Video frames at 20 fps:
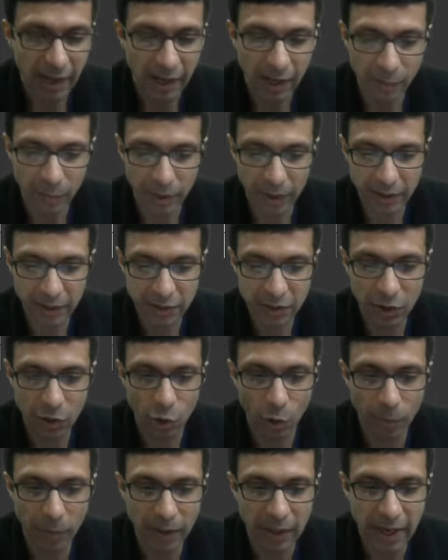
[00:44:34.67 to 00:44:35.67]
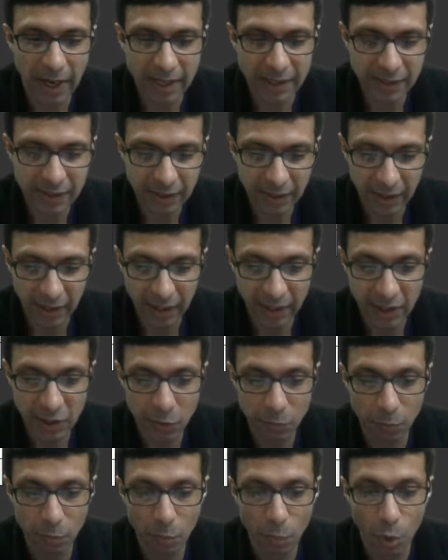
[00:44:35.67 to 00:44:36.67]
element. It's a noble gas. It is
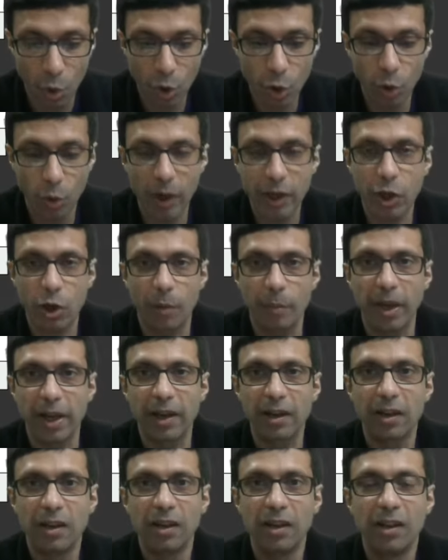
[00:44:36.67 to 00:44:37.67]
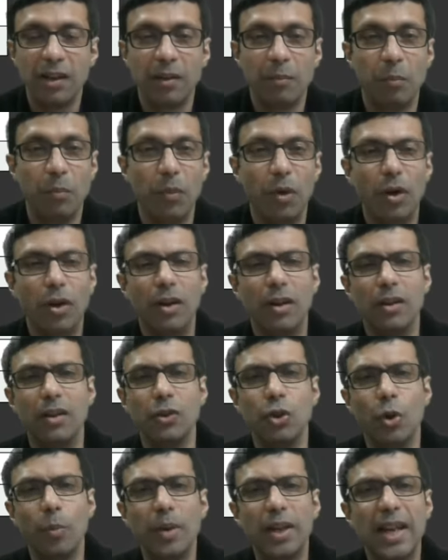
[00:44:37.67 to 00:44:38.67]
monoatomic.
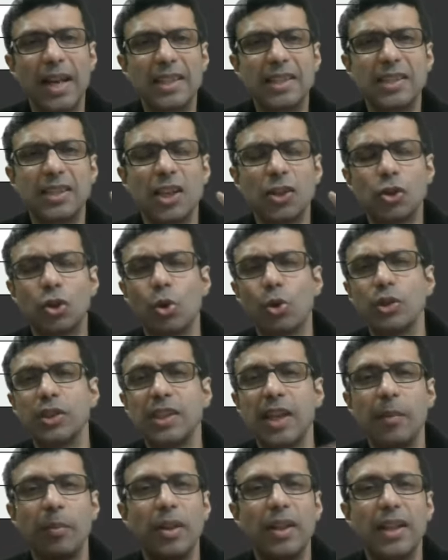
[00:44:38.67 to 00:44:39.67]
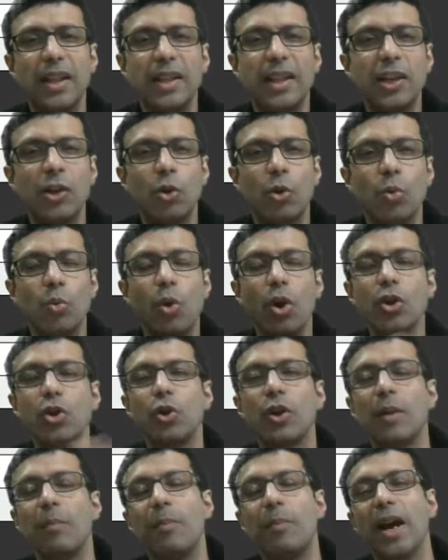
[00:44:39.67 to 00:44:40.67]
Noble gases are so stable that they don't want to
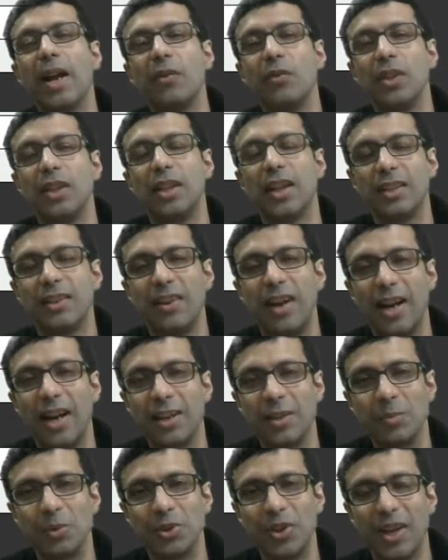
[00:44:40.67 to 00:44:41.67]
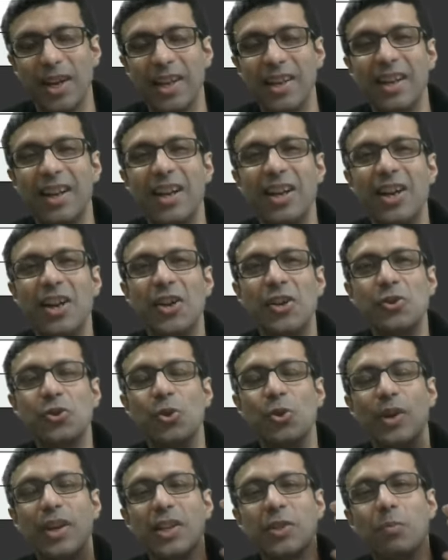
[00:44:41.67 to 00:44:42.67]
combine with other atoms, right?
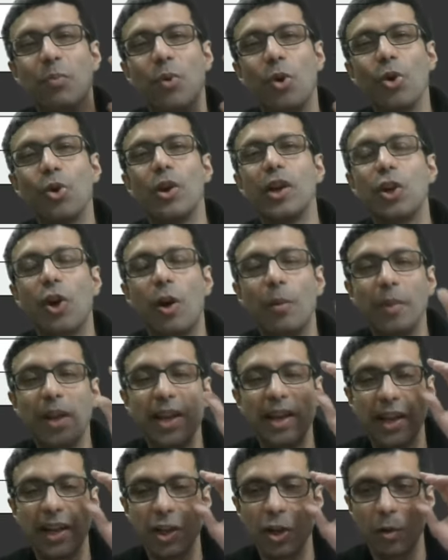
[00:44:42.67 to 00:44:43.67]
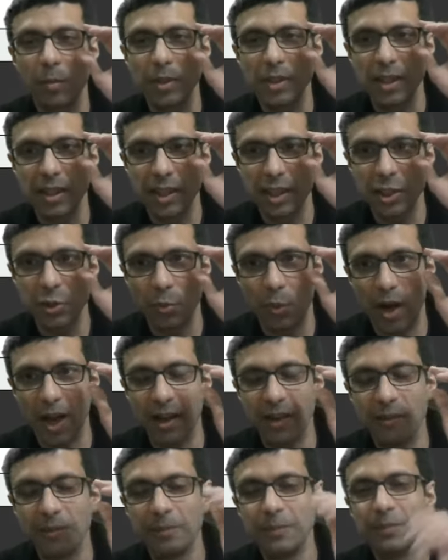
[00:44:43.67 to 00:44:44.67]
So it is monoatomic. Atomicity is
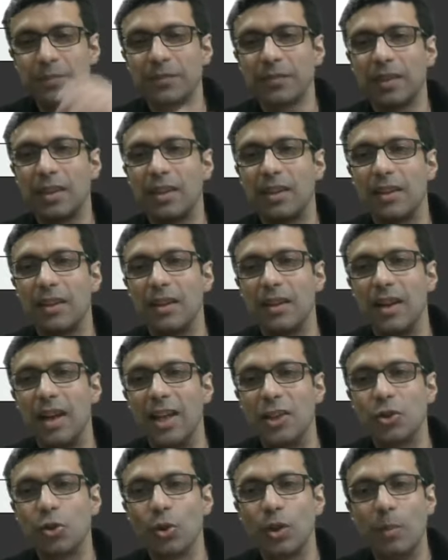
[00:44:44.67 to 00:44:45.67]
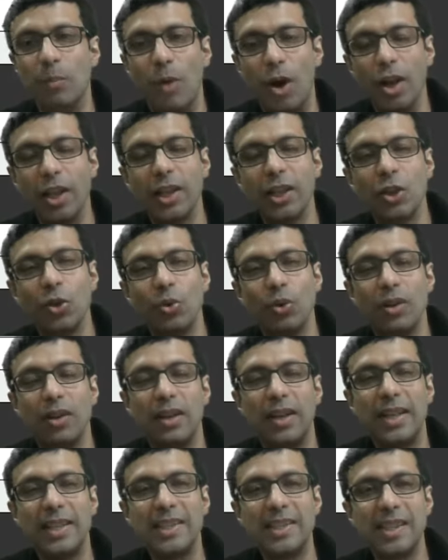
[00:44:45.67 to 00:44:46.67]
one. And so the molecule
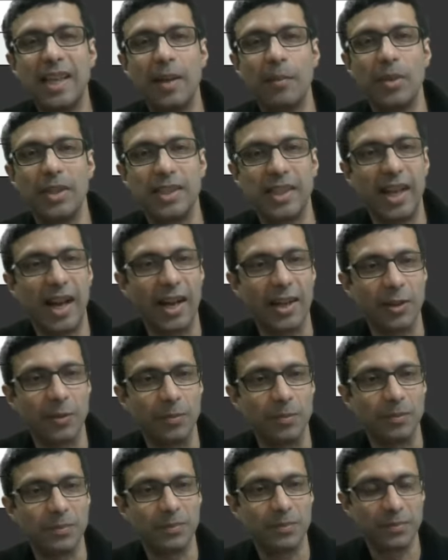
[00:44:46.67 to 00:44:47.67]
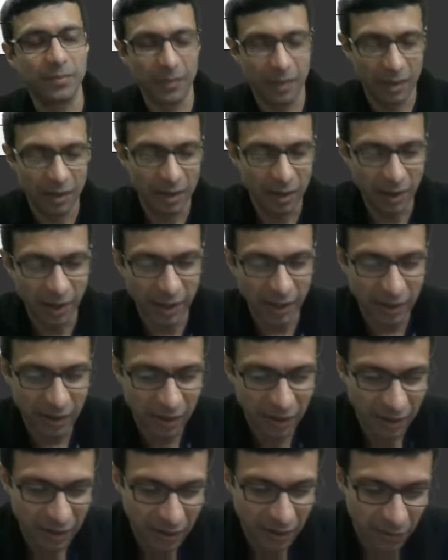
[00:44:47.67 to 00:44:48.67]
is same as the atom. Clear?
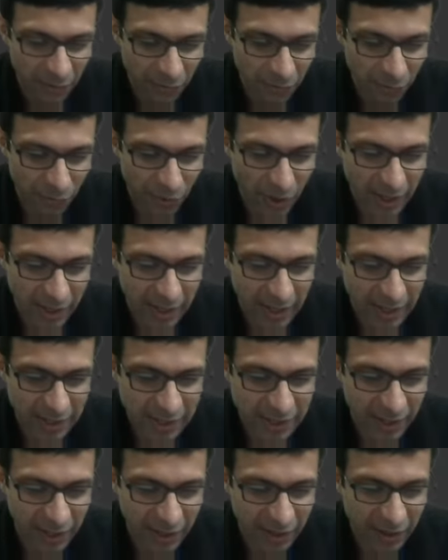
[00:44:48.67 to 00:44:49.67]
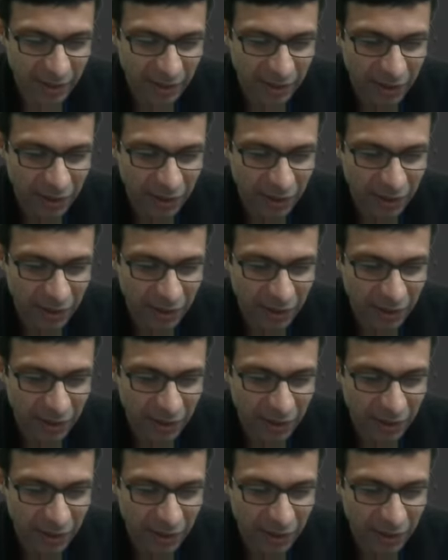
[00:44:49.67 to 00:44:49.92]
Fantastic.